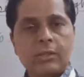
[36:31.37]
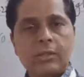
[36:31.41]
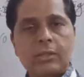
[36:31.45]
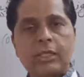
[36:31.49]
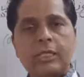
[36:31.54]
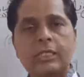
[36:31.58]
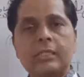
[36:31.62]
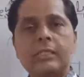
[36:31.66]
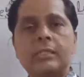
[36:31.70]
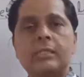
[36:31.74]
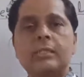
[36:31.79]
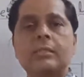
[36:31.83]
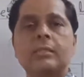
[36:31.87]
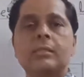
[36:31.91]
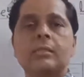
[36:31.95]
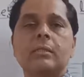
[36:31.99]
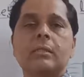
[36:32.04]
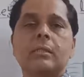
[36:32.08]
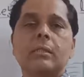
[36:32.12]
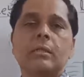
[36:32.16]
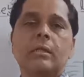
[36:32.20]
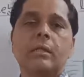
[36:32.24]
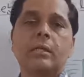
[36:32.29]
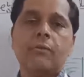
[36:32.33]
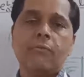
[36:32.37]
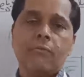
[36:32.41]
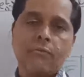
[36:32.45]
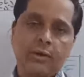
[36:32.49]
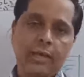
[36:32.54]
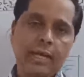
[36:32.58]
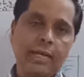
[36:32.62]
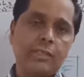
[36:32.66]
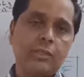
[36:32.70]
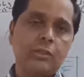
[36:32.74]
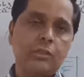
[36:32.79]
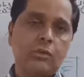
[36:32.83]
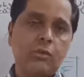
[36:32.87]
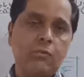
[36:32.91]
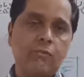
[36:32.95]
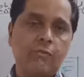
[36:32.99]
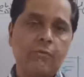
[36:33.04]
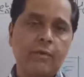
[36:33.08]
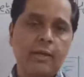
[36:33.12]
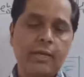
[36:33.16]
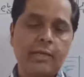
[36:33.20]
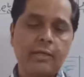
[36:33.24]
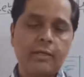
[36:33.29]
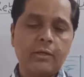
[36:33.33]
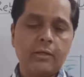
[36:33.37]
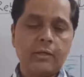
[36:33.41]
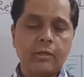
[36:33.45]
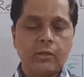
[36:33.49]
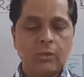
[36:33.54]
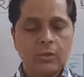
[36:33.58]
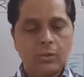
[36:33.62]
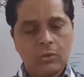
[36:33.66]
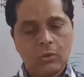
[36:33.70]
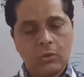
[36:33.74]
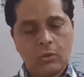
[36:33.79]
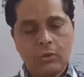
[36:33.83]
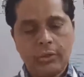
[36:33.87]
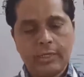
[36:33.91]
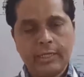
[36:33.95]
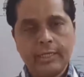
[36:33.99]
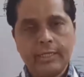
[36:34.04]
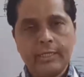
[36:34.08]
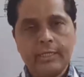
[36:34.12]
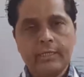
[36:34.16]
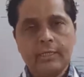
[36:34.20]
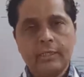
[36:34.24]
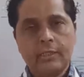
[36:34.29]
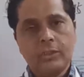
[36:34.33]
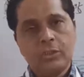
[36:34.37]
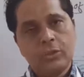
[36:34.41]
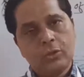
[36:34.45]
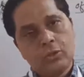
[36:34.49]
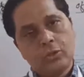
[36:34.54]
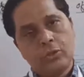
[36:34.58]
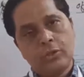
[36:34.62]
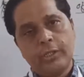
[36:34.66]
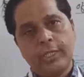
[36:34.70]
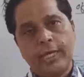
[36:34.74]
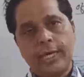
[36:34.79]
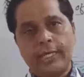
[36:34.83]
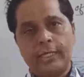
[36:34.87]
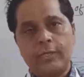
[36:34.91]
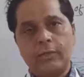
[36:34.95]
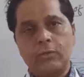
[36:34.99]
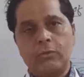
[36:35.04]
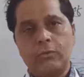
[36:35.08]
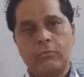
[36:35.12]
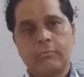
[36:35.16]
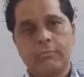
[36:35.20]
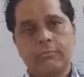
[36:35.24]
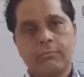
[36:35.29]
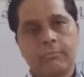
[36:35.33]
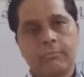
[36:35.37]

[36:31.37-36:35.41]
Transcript: this refraction of light. Okay, thank you.